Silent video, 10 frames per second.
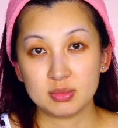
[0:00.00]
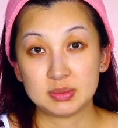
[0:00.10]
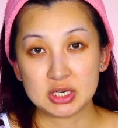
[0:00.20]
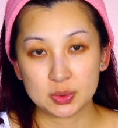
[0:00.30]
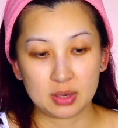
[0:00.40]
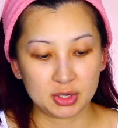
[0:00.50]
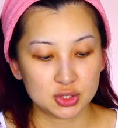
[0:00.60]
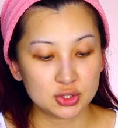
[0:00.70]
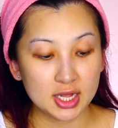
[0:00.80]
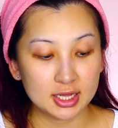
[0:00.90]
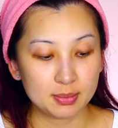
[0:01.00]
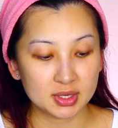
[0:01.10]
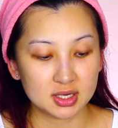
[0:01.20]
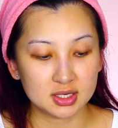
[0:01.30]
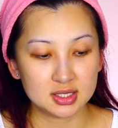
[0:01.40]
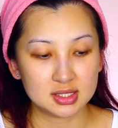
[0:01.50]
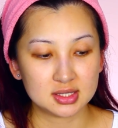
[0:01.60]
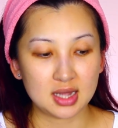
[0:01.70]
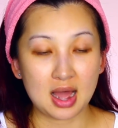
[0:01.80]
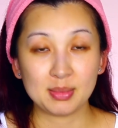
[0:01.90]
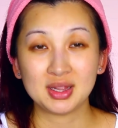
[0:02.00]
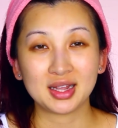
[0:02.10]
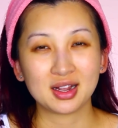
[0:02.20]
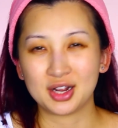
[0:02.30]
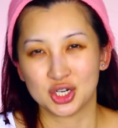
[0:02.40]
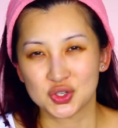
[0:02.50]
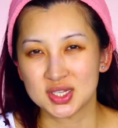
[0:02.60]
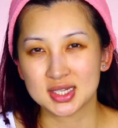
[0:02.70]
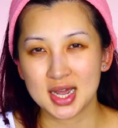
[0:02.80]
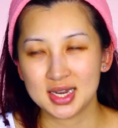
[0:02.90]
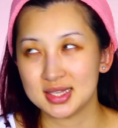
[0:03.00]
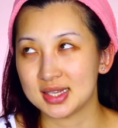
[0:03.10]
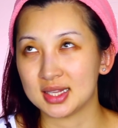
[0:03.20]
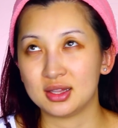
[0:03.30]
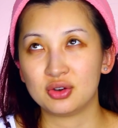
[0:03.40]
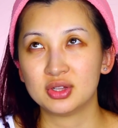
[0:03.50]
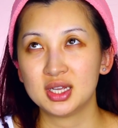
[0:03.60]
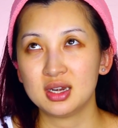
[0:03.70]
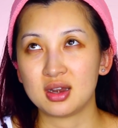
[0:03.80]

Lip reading: especially when I'm in Australia, because I'm in like a countryside and there's like literally